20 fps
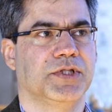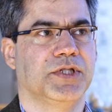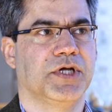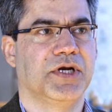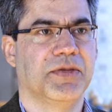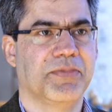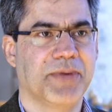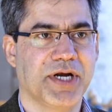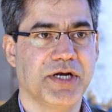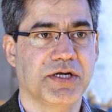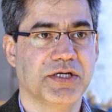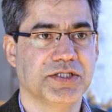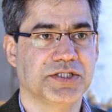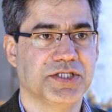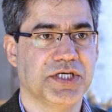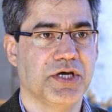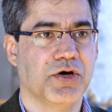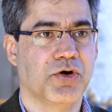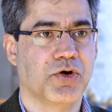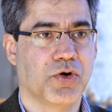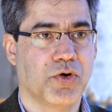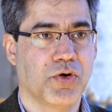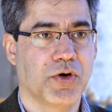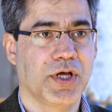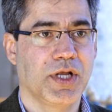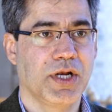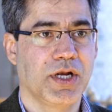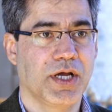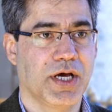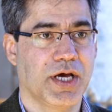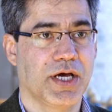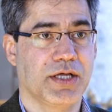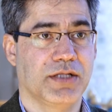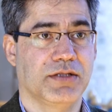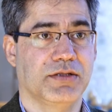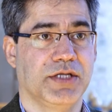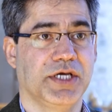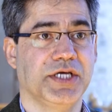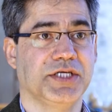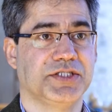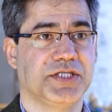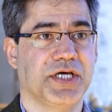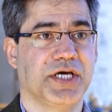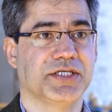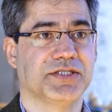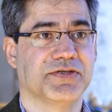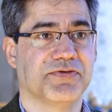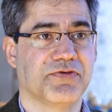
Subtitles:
the dependency on oil, and these days,